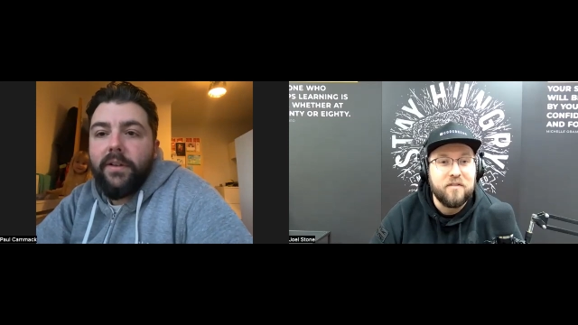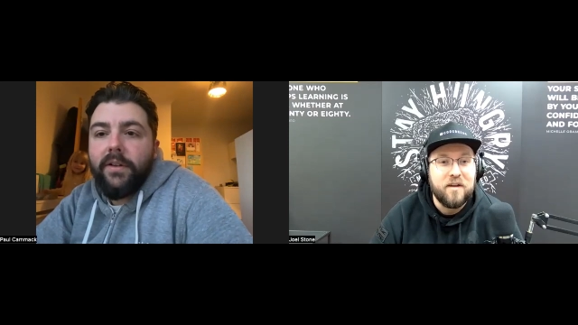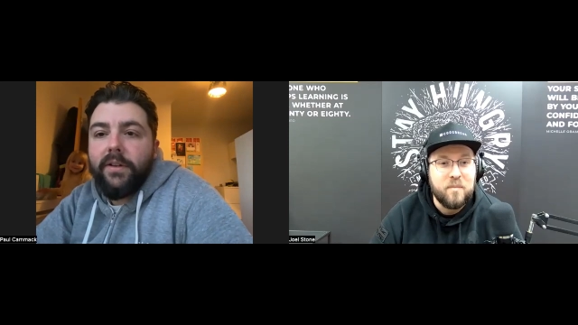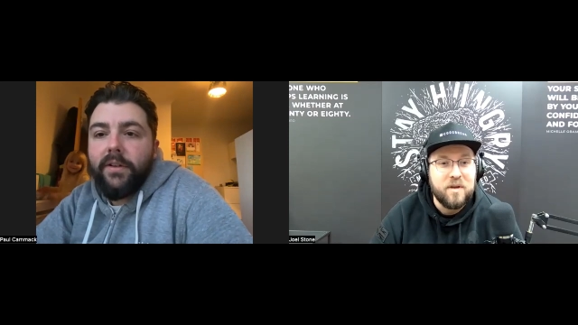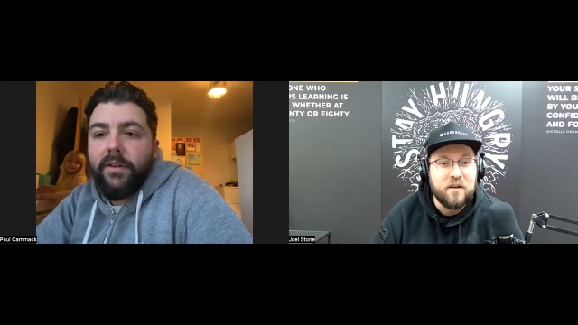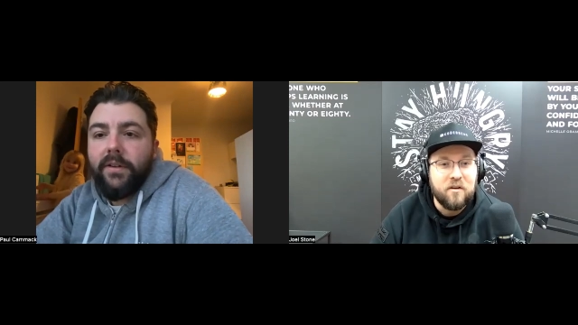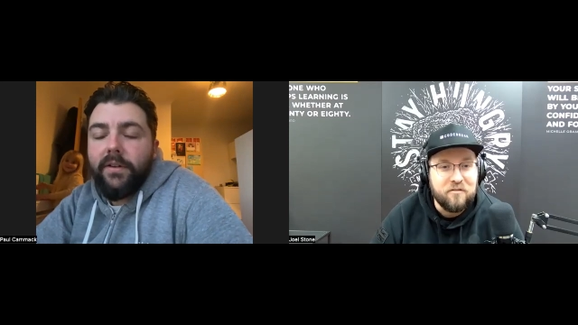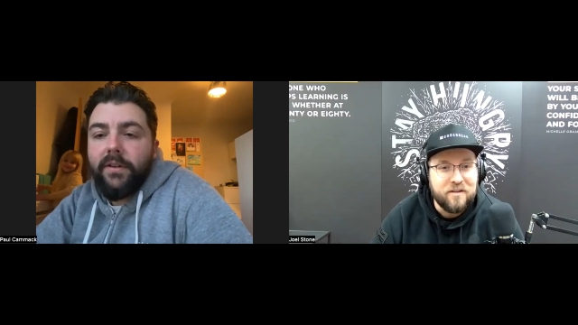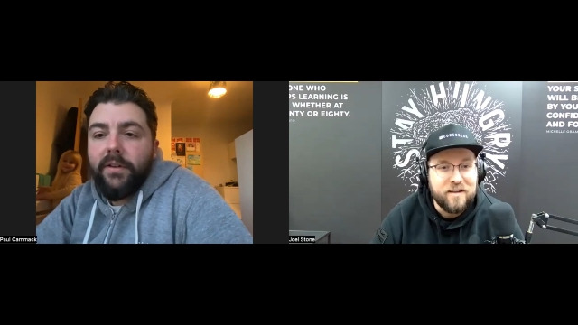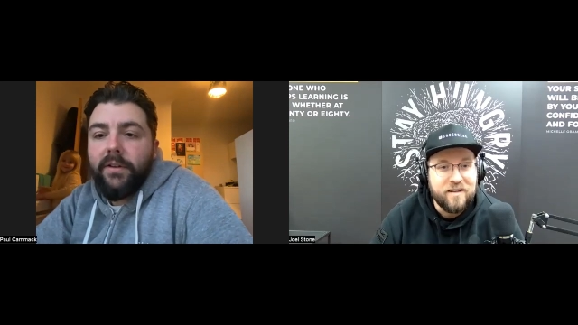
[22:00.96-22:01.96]
Speaker 1: a fair bit of
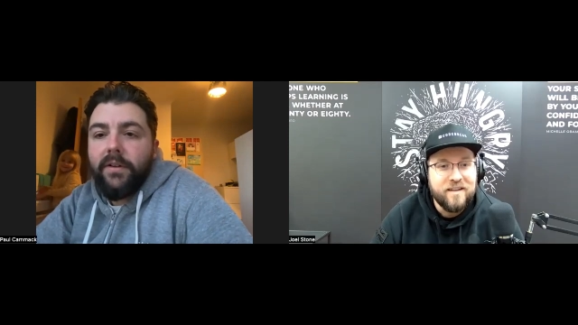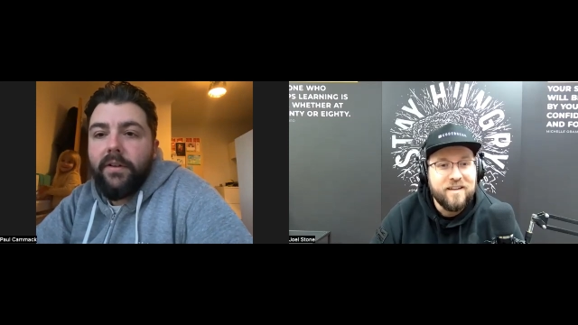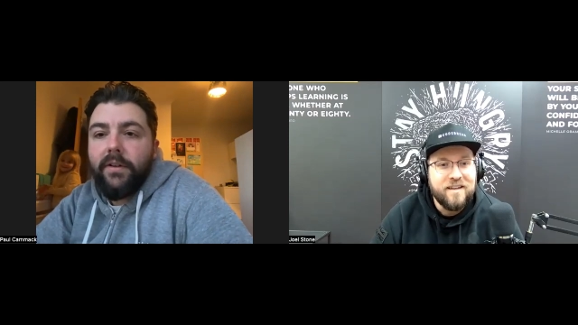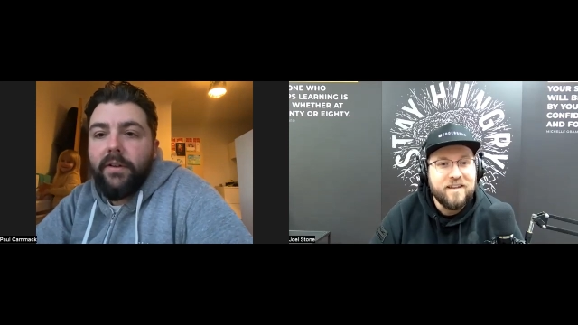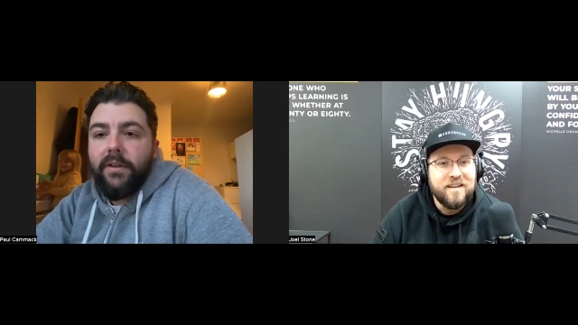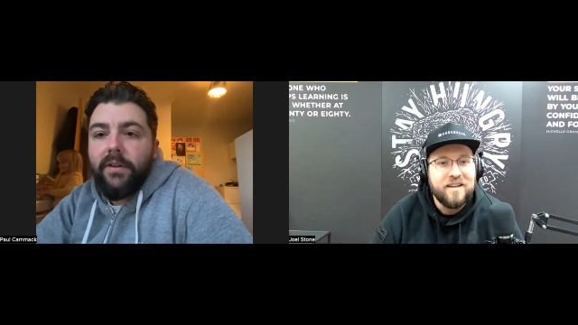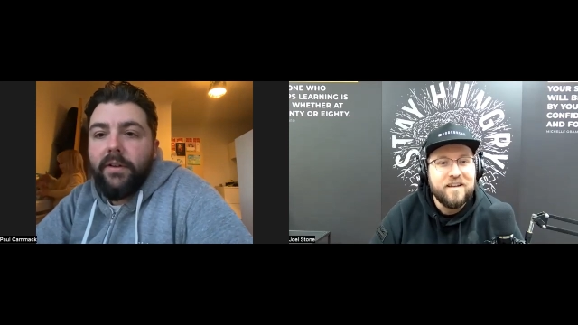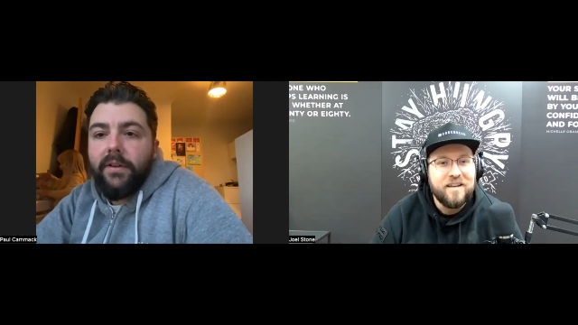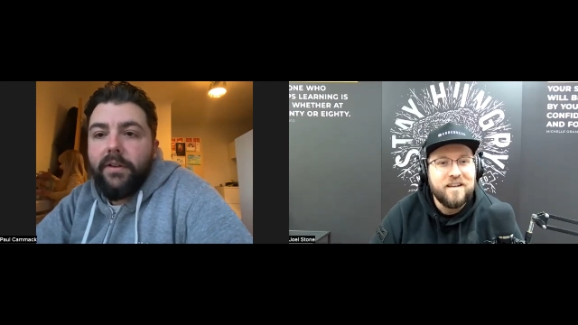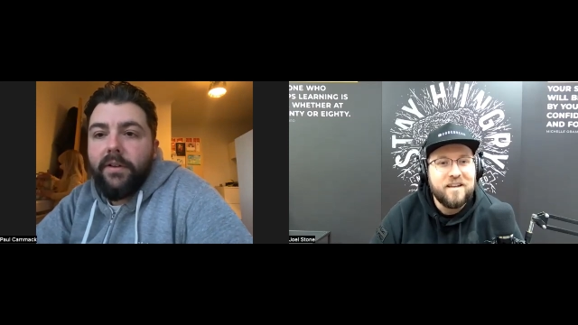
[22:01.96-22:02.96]
coffee.
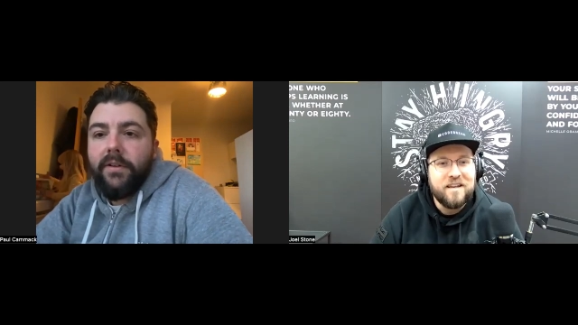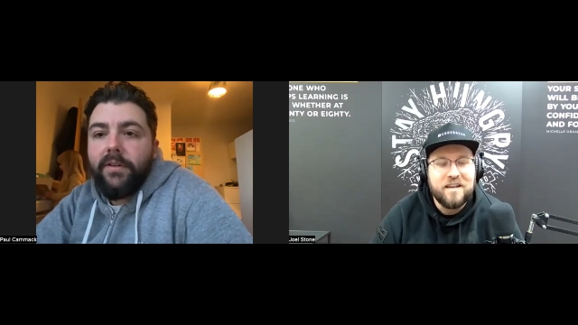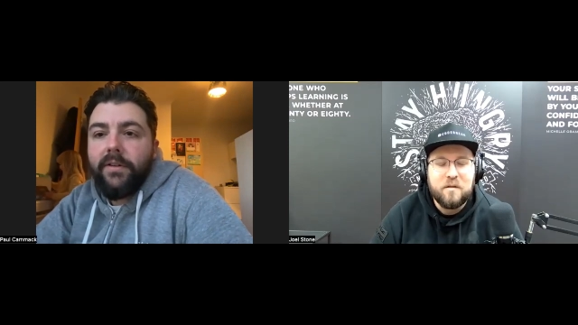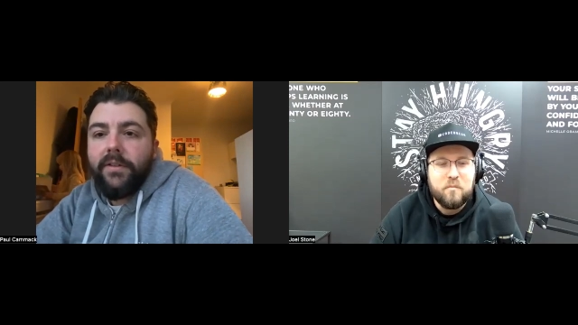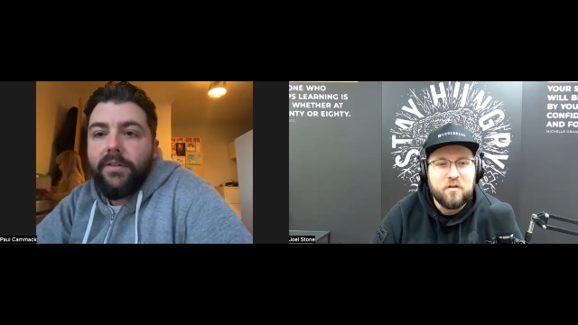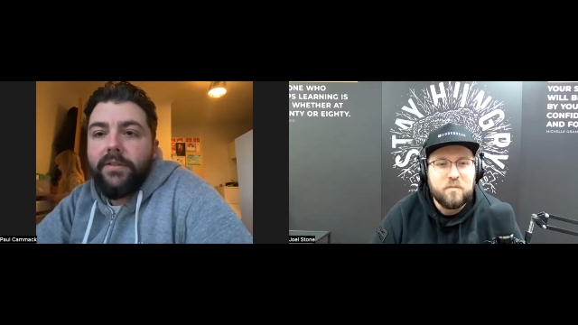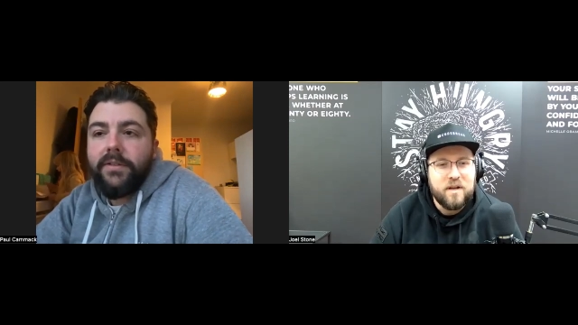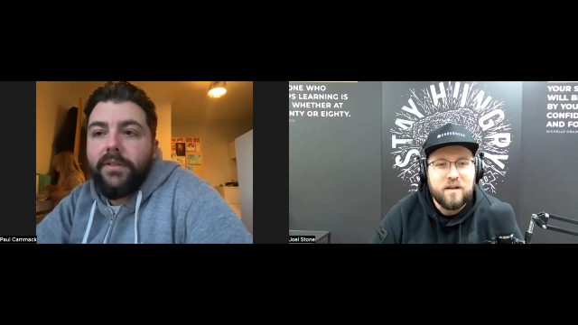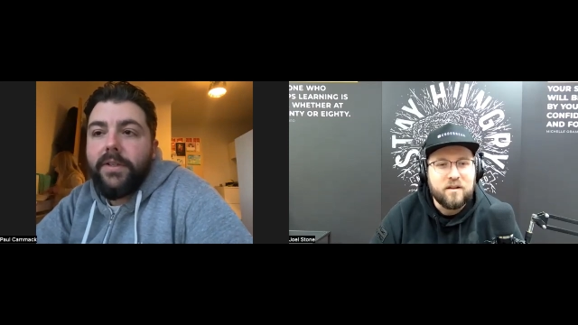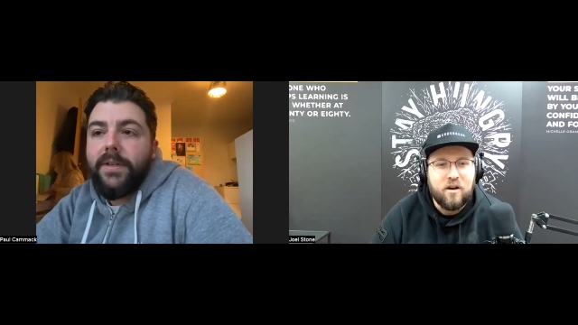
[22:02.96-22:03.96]
It must be
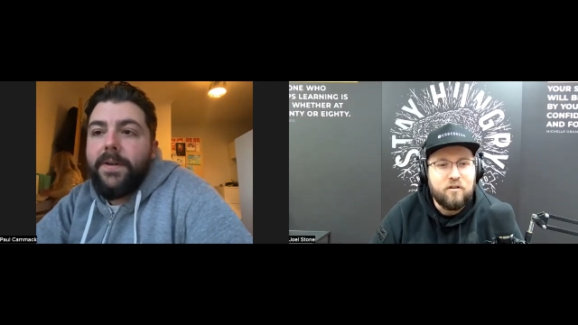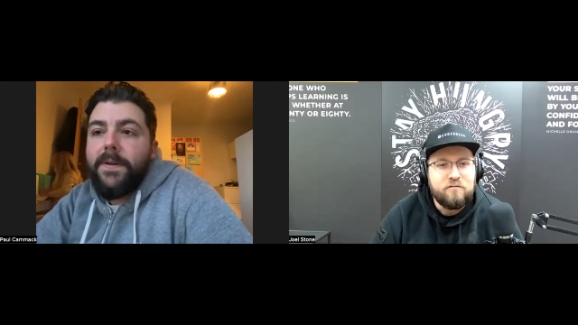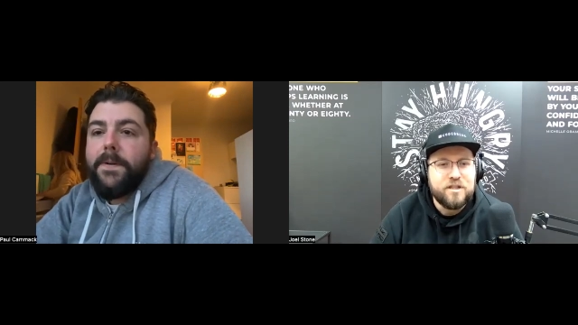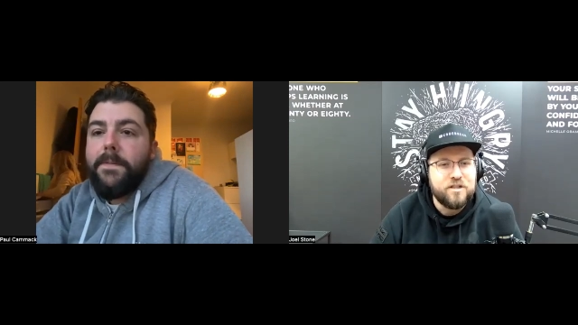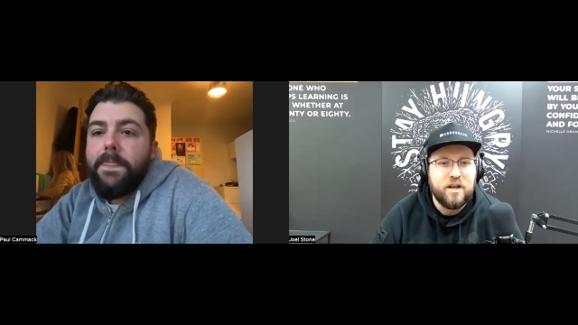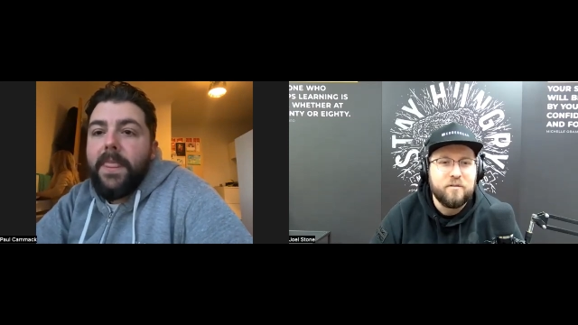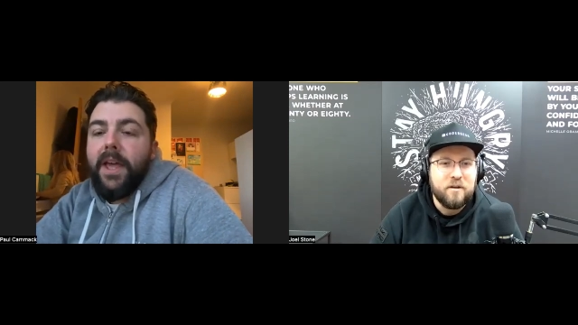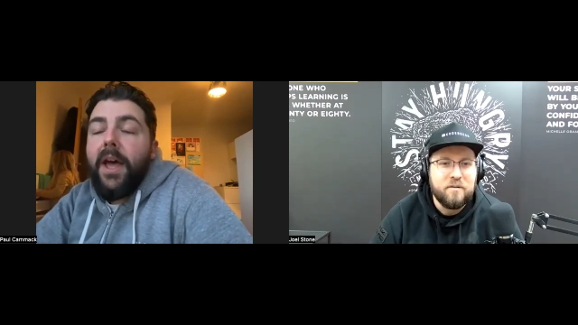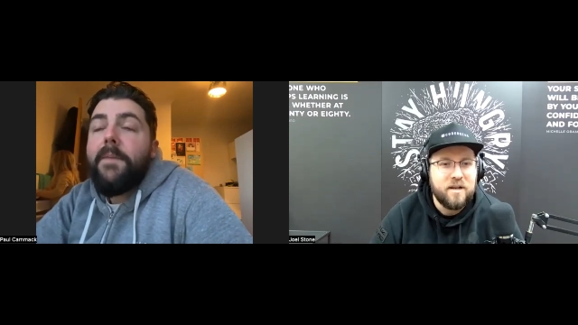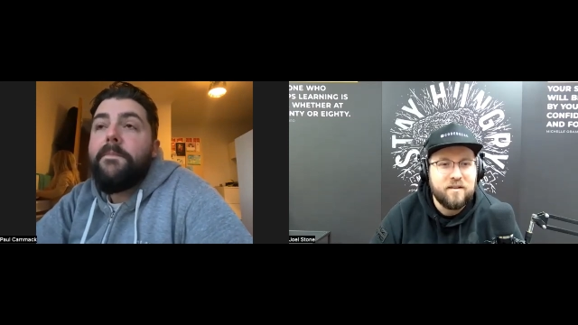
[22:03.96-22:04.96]
like a horror show
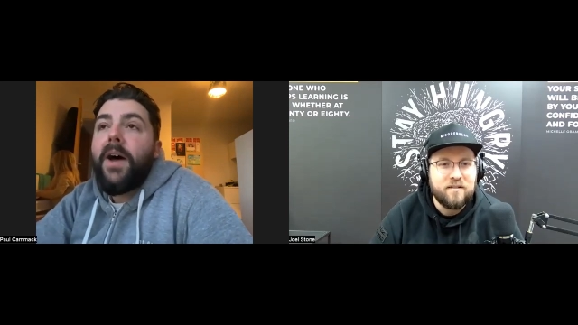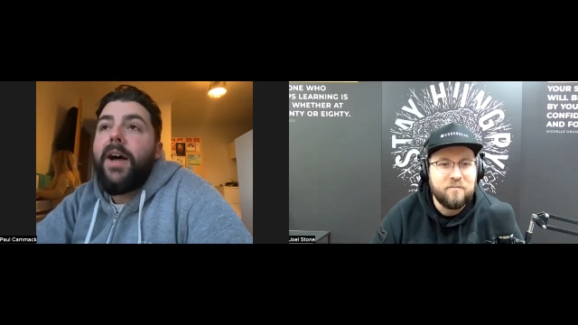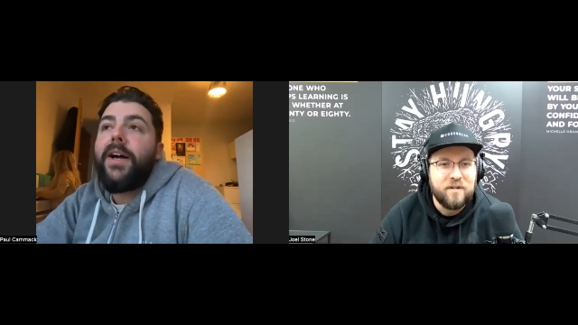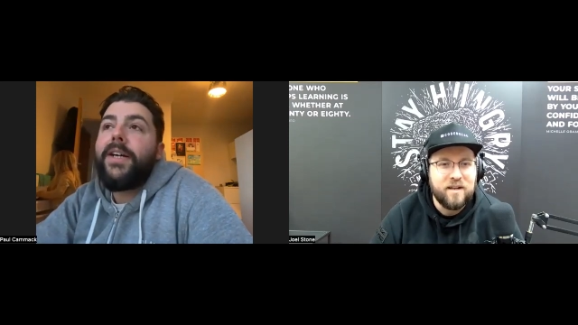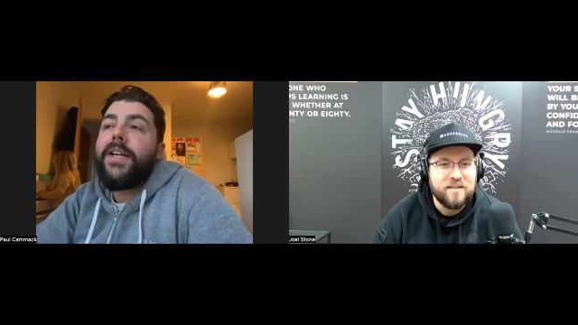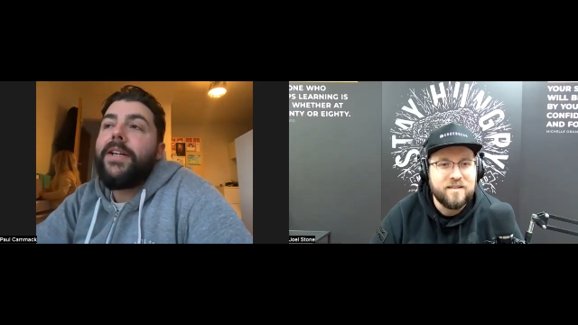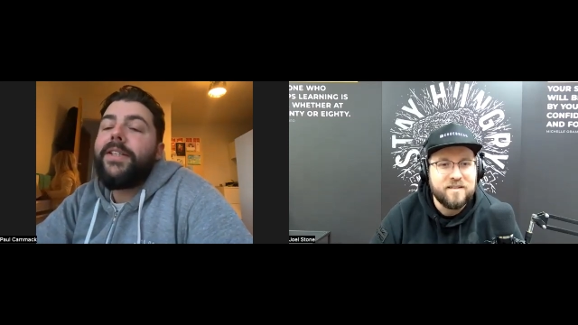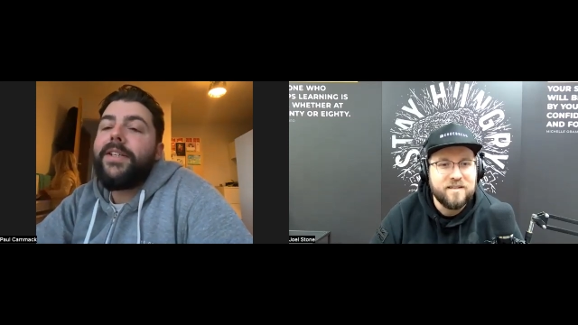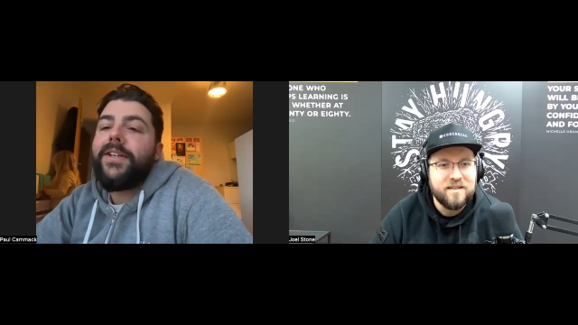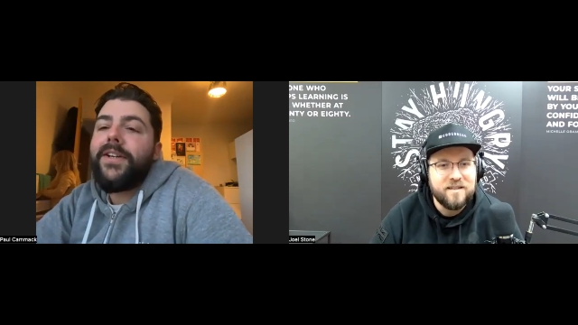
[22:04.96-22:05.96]
going um, in some
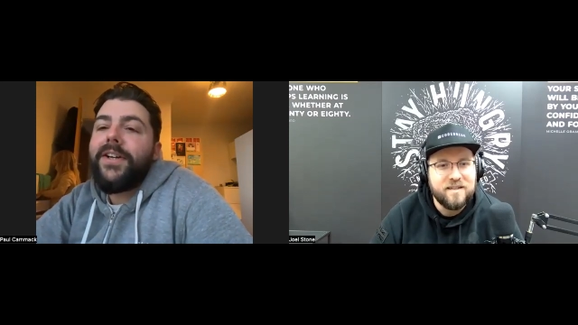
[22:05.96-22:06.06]
places.